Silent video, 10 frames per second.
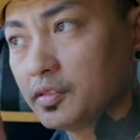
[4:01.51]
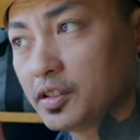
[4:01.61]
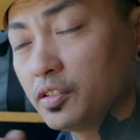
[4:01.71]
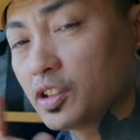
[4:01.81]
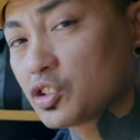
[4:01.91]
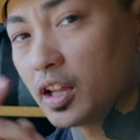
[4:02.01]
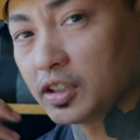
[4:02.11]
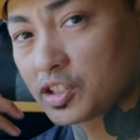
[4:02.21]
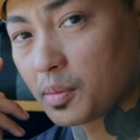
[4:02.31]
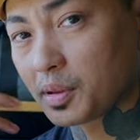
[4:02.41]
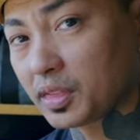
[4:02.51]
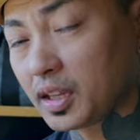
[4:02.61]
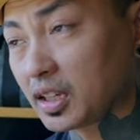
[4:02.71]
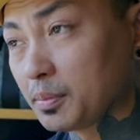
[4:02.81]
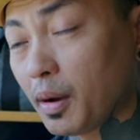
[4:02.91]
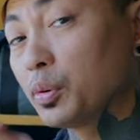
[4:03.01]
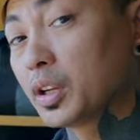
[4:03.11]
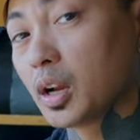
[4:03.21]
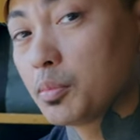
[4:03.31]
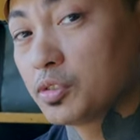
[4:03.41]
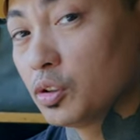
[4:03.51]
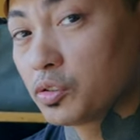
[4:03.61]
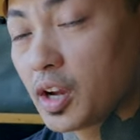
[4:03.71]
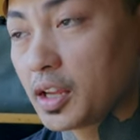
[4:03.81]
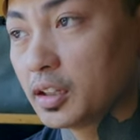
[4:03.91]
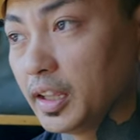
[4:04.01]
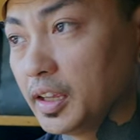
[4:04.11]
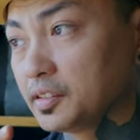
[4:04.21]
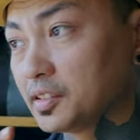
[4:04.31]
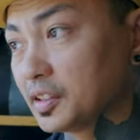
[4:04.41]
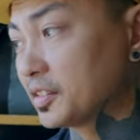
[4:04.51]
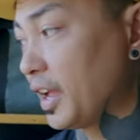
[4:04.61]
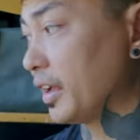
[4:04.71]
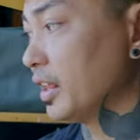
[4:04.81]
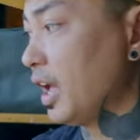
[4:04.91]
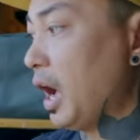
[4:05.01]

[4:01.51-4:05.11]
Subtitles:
So here's a challenge I've been thinking about when it comes to those kind of legs, is that